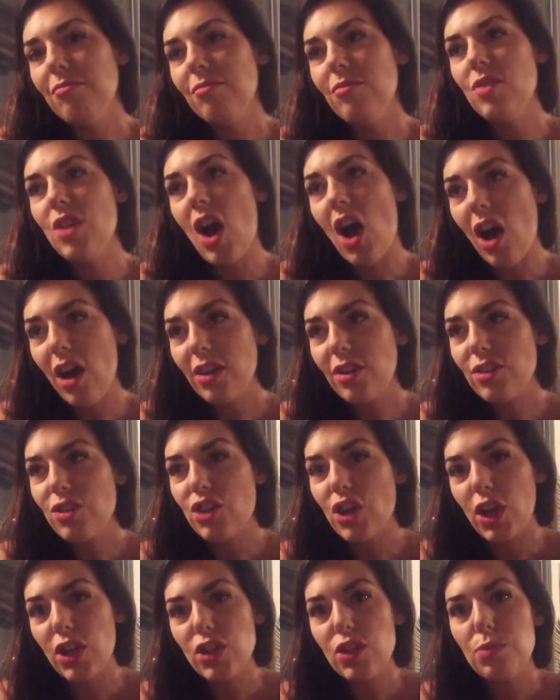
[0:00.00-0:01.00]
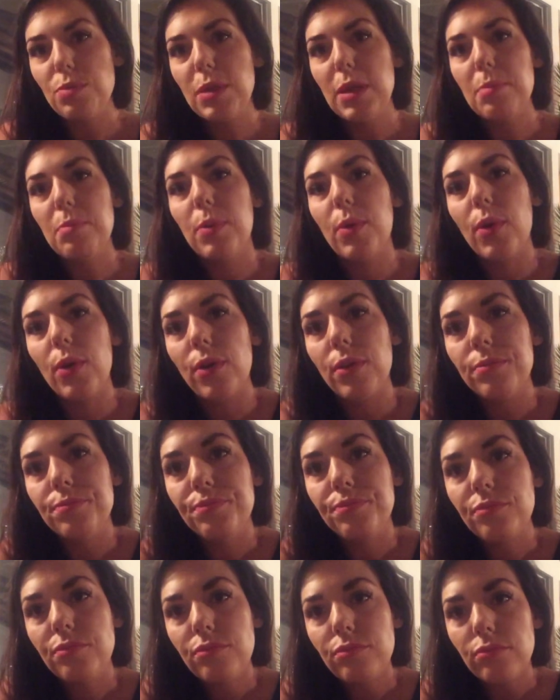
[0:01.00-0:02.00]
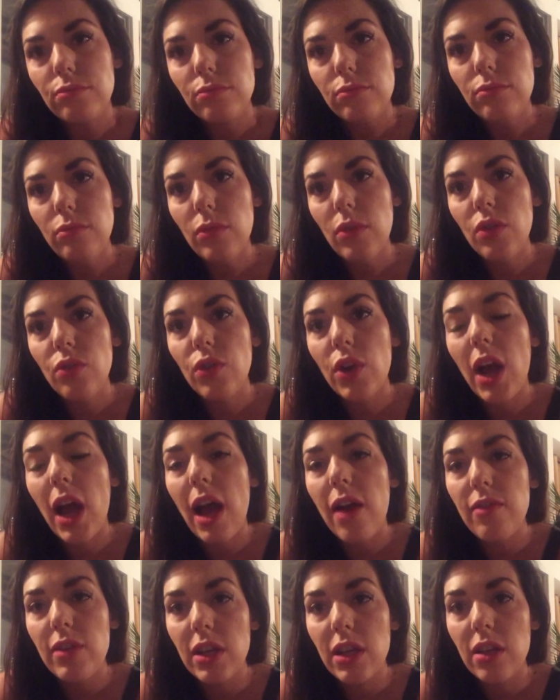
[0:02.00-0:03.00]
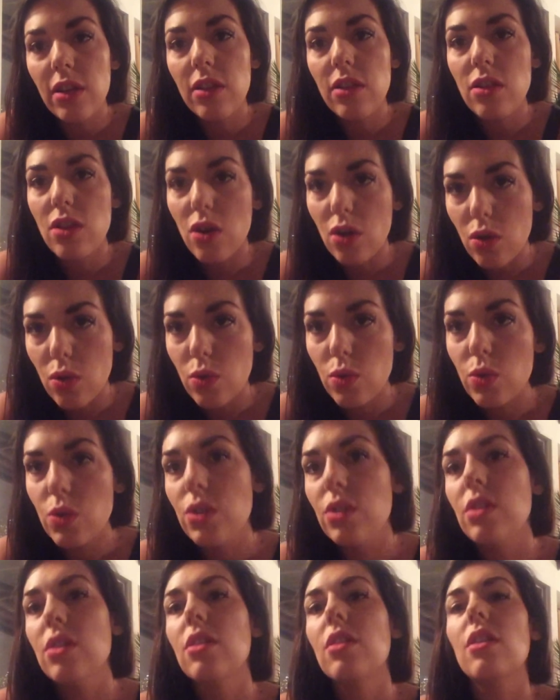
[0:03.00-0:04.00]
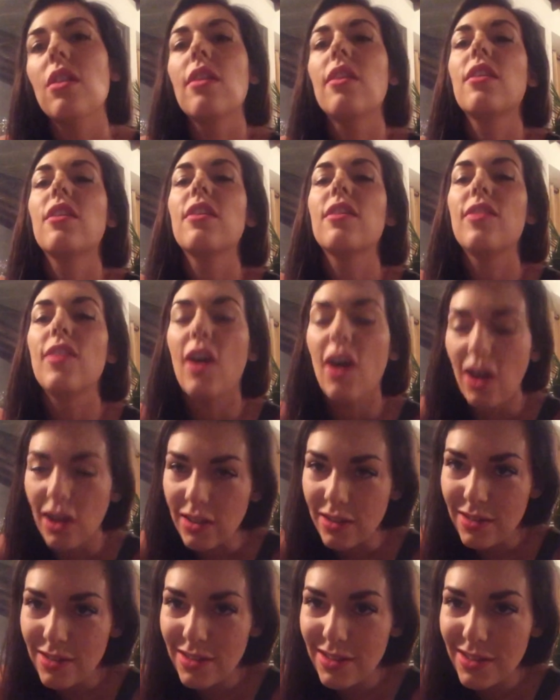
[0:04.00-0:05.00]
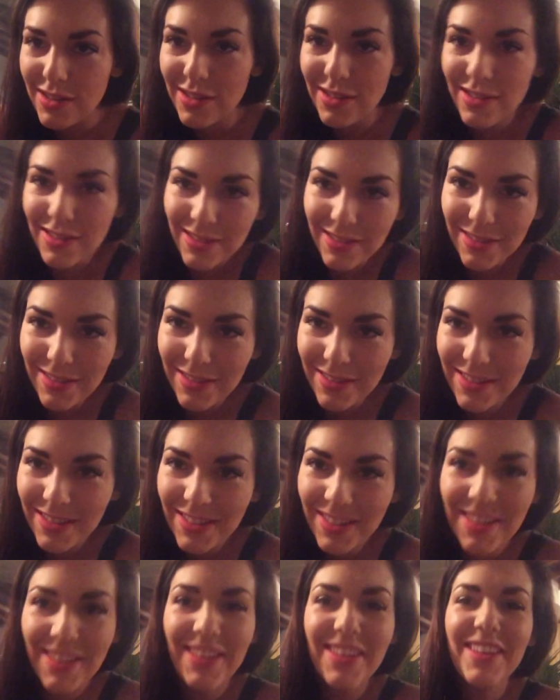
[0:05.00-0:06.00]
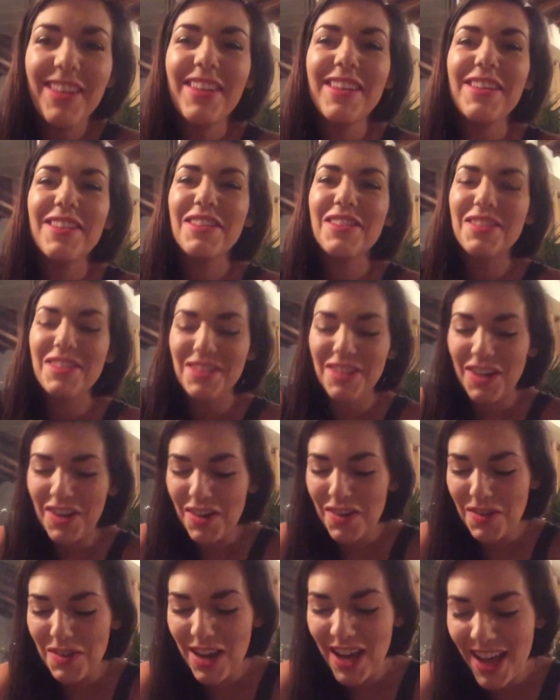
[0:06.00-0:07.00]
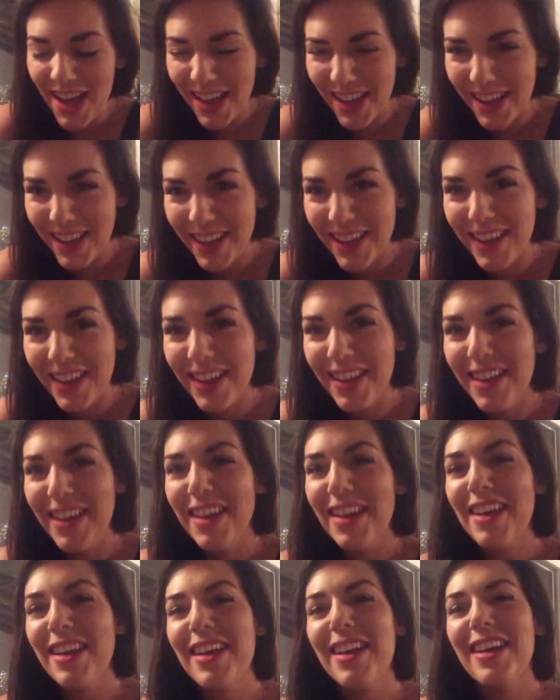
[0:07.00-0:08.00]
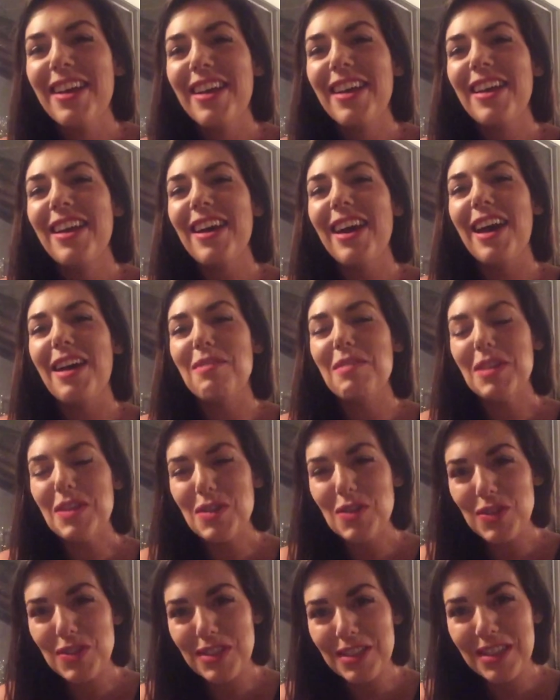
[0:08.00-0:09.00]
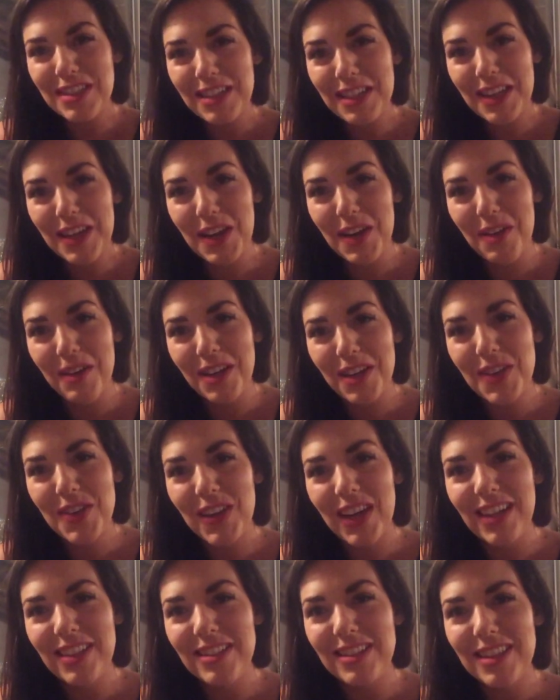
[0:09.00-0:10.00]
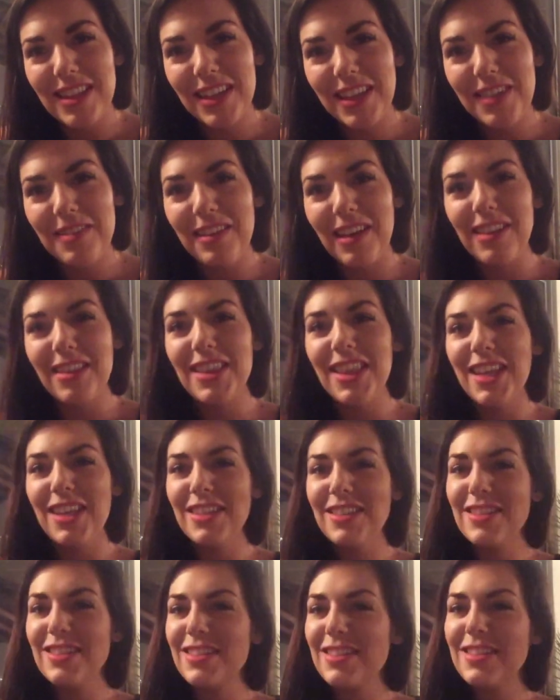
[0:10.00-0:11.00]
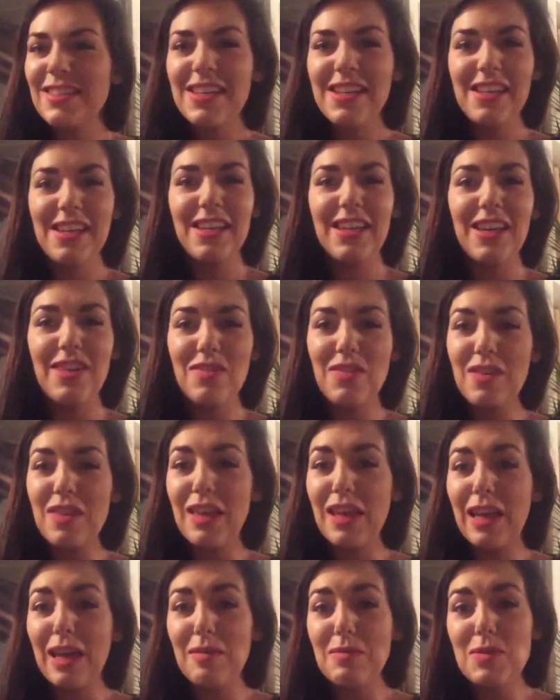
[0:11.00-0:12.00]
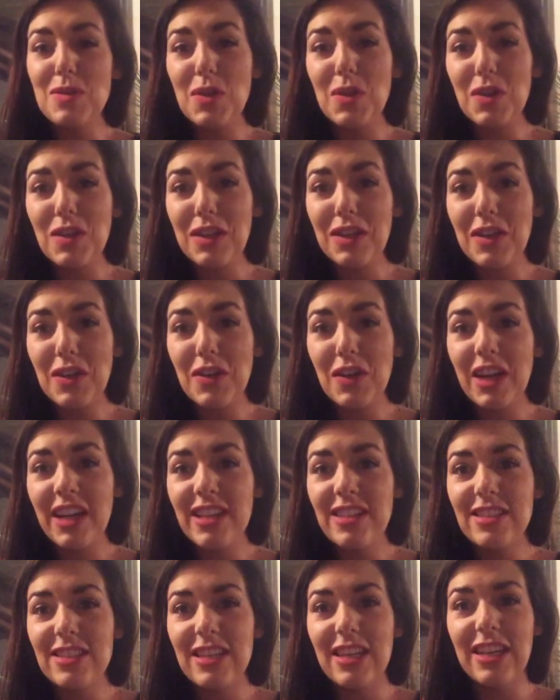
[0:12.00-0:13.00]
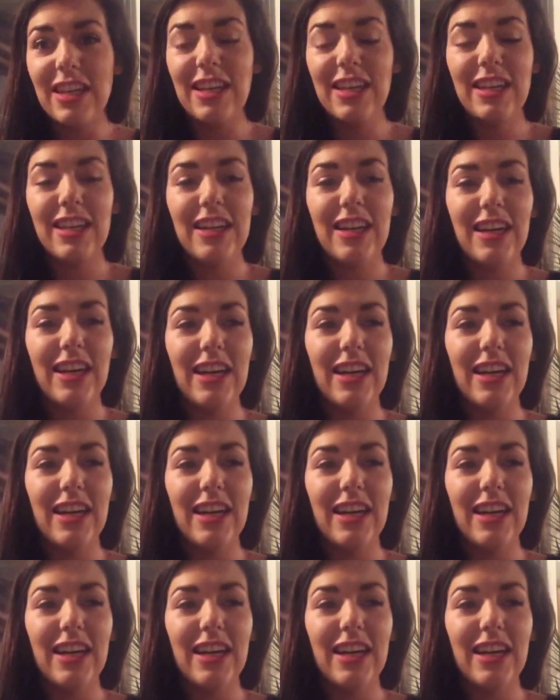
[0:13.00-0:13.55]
not judge people for having those thoughts. So I'm interested to hear what you guys think about this. If you think I'm totally crazy,